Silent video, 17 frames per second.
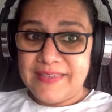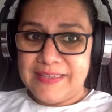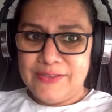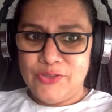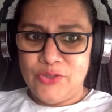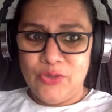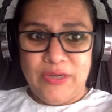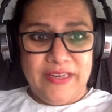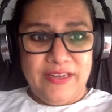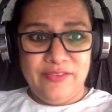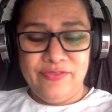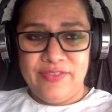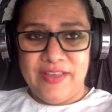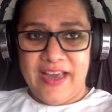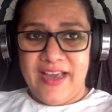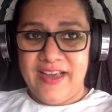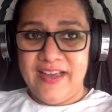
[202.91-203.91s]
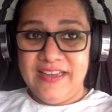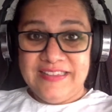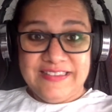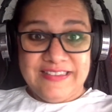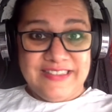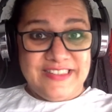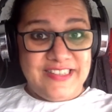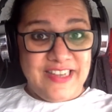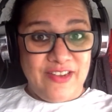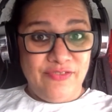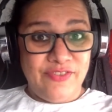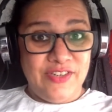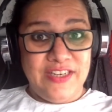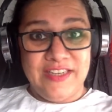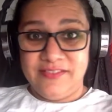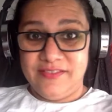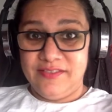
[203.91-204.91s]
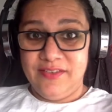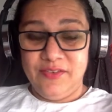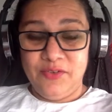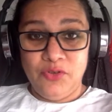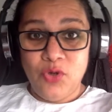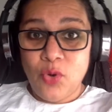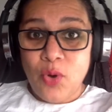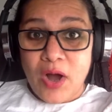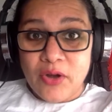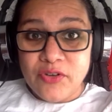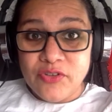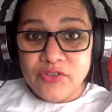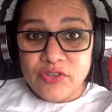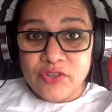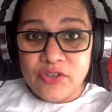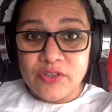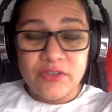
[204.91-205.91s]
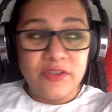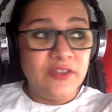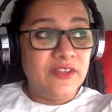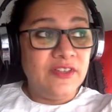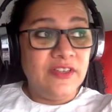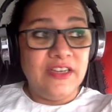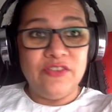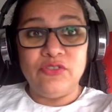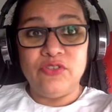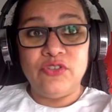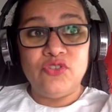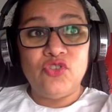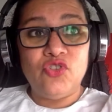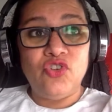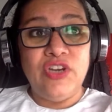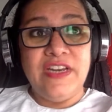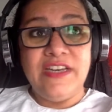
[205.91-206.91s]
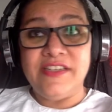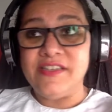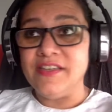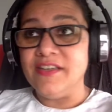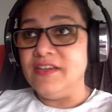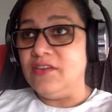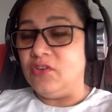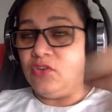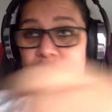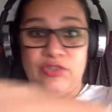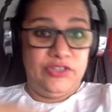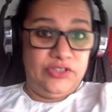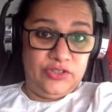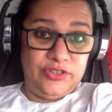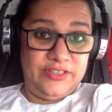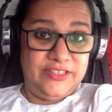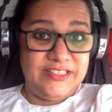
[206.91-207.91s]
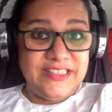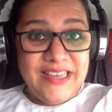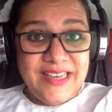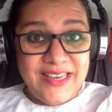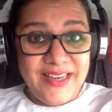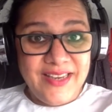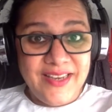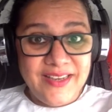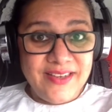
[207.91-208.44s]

to leave their safety and go out into the into the street or into the sea?